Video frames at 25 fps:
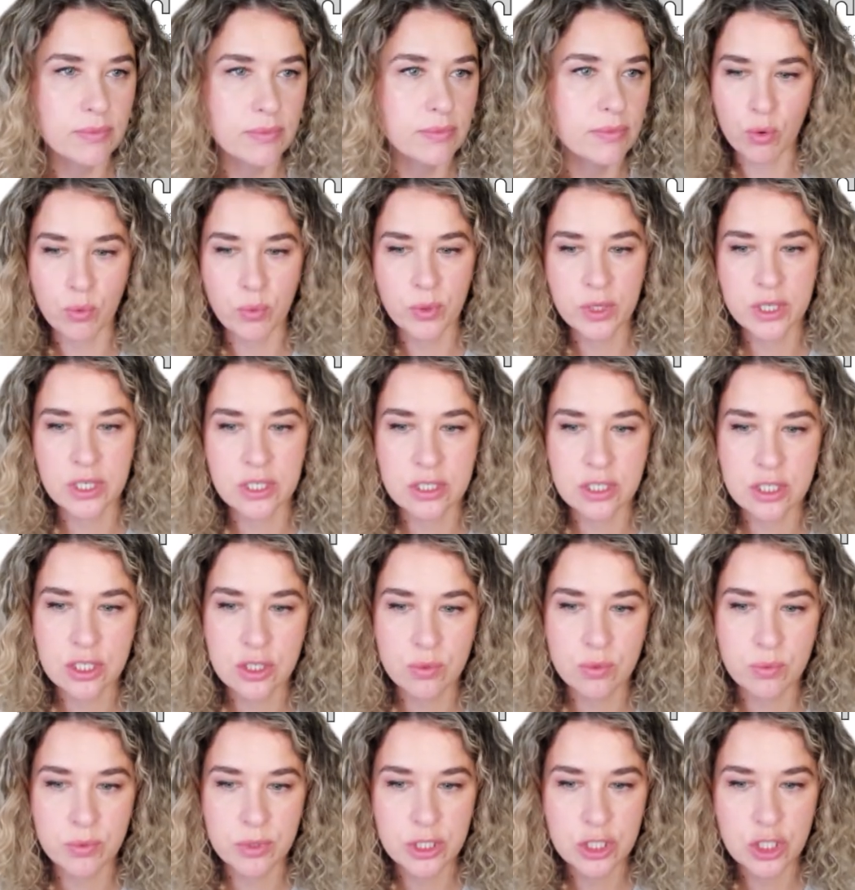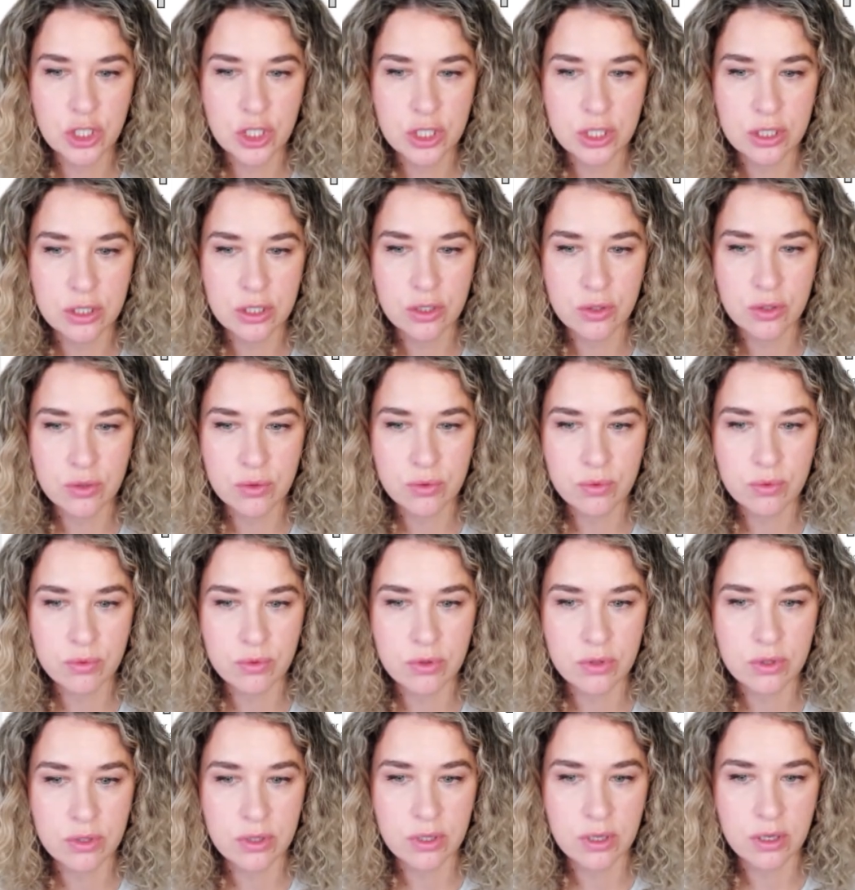or we can switch
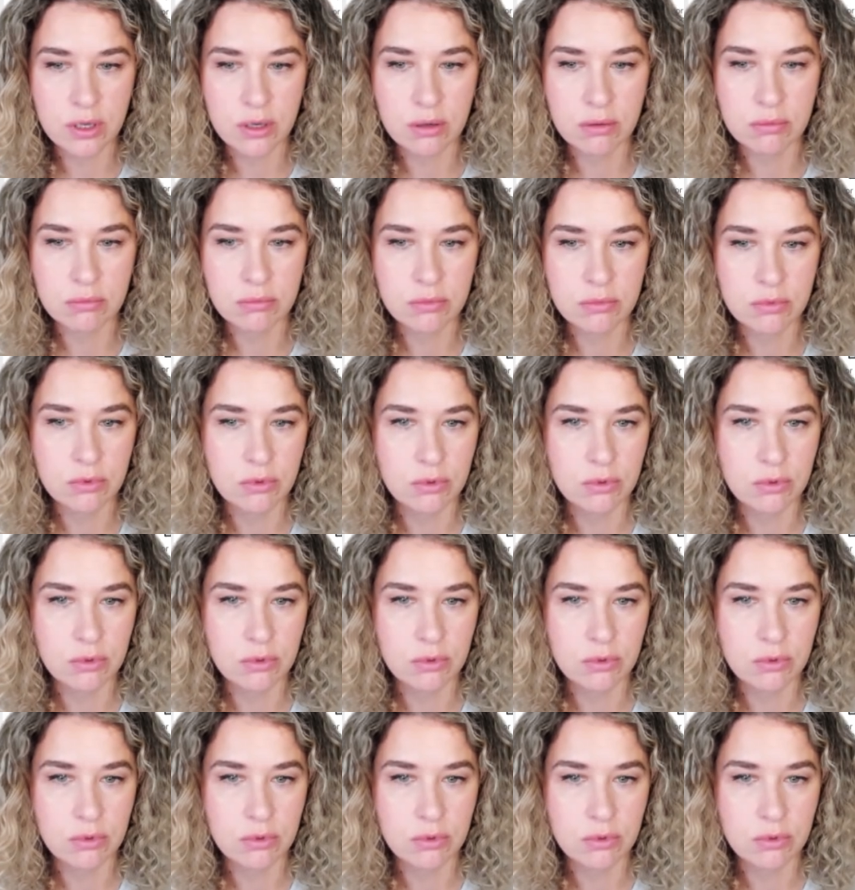to the